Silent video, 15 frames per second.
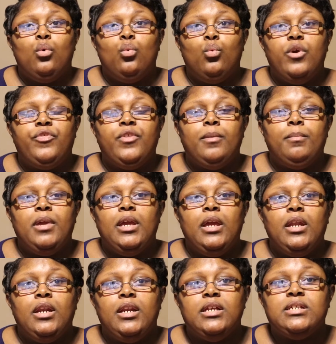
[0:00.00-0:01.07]
with it
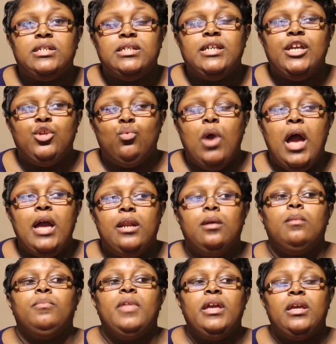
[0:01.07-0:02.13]
being a discontinued
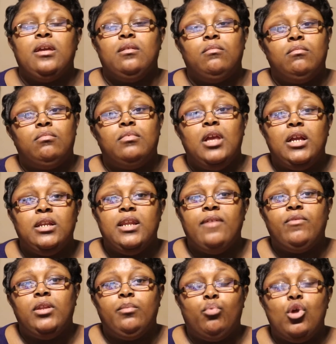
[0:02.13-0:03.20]
item, they can
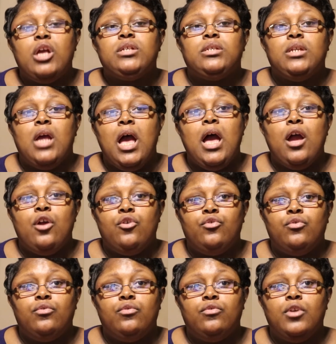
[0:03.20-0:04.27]
definitely price it higher
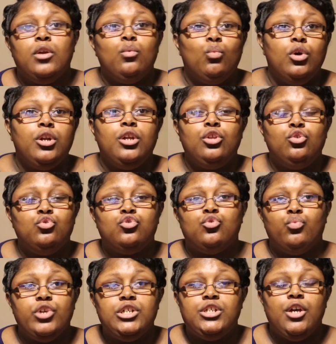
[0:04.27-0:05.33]
than what it used to
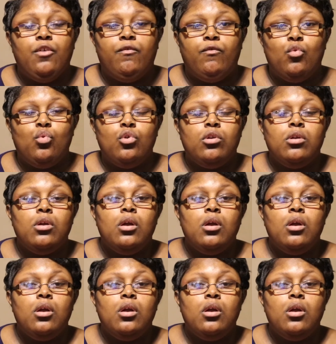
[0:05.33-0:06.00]
retail for.